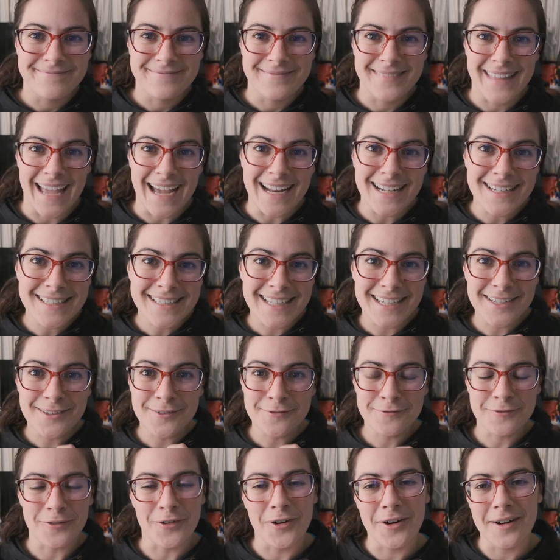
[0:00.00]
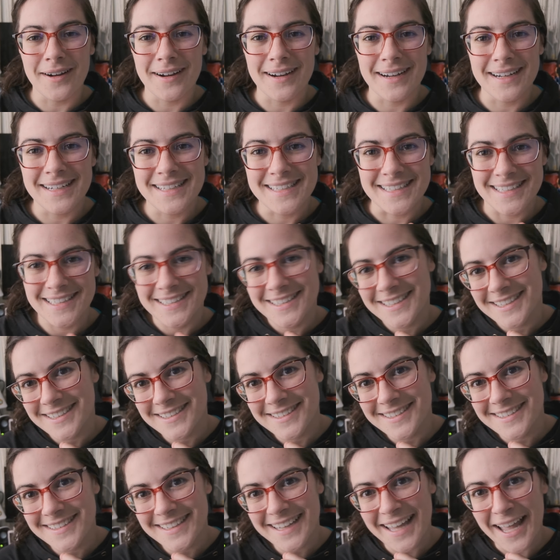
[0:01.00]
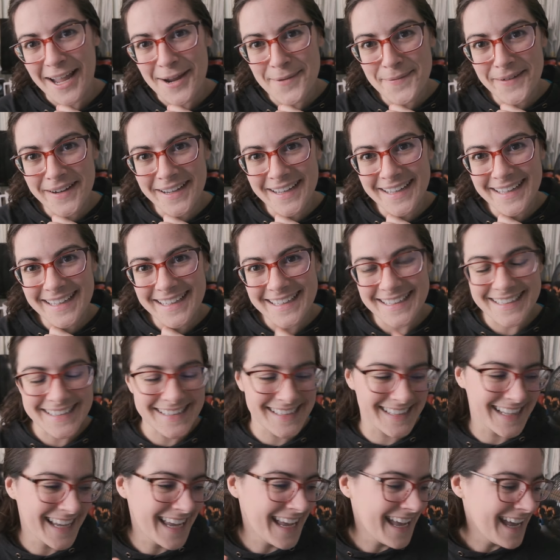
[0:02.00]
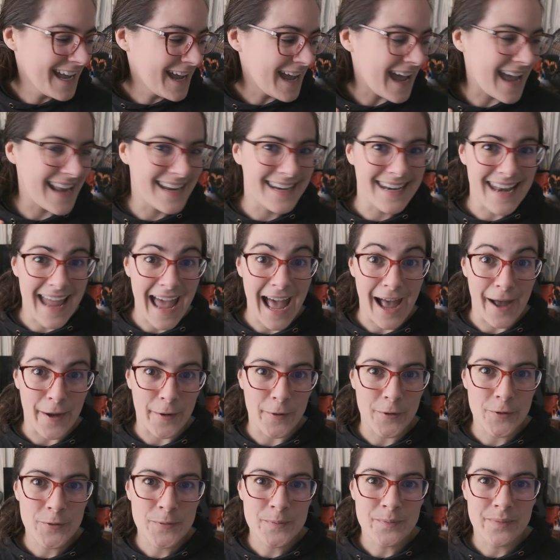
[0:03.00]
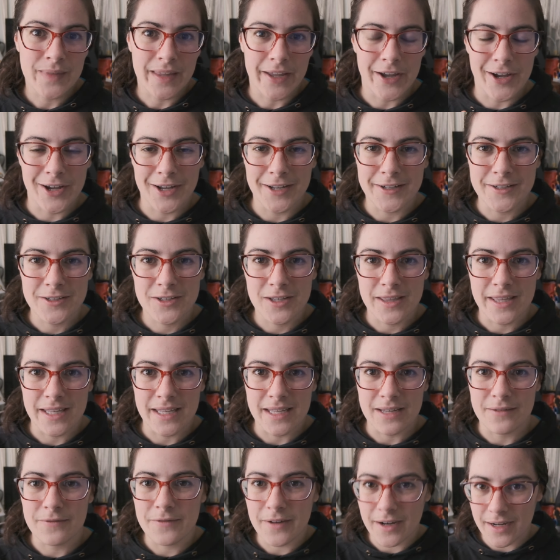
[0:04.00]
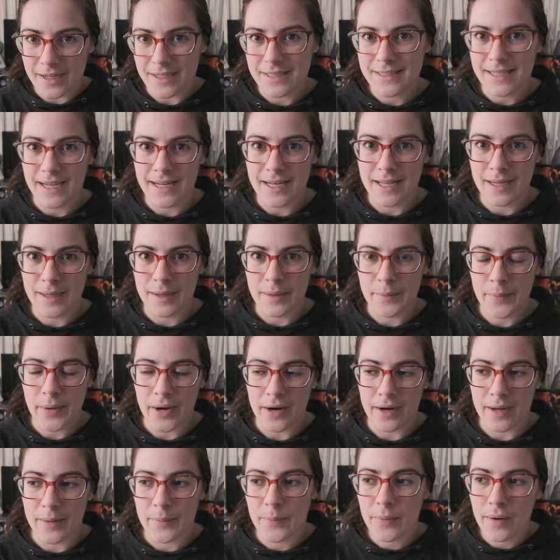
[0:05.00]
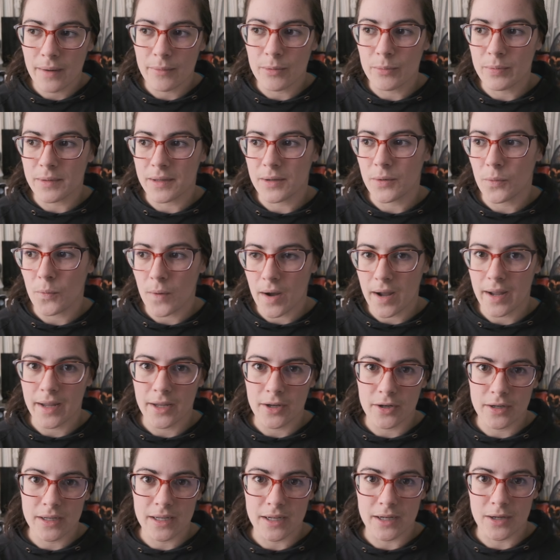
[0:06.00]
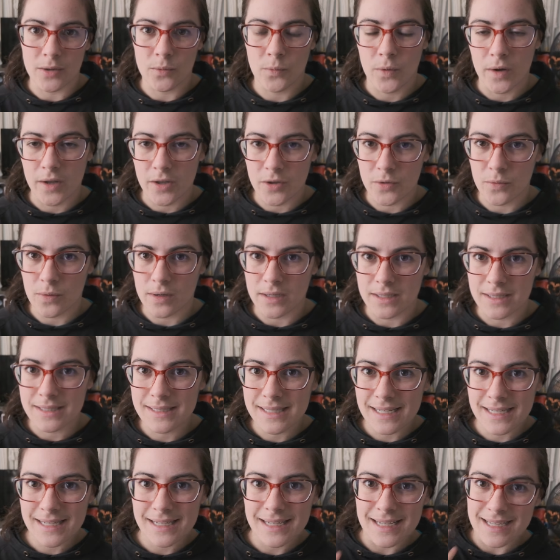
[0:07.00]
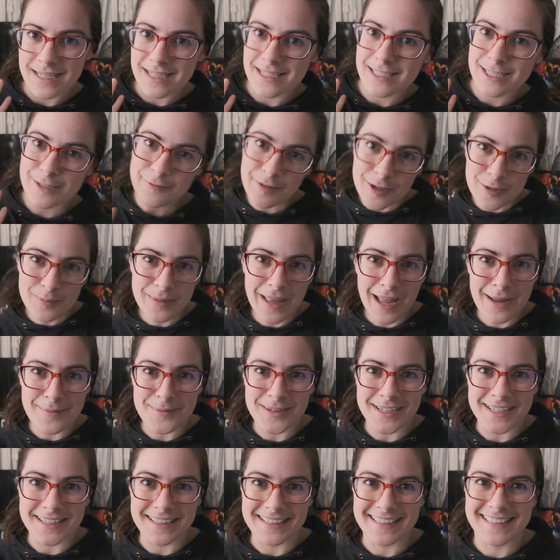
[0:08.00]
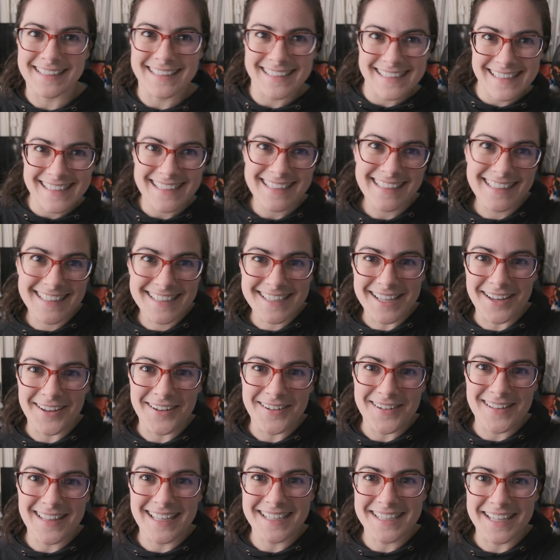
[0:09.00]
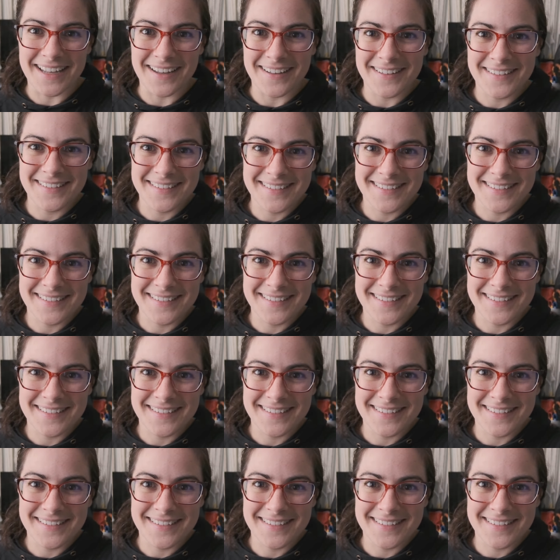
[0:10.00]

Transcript: That is it for digital cameras. And now on to the very exciting part and probably why you're here and what you want to see is the film cameras. So let's go.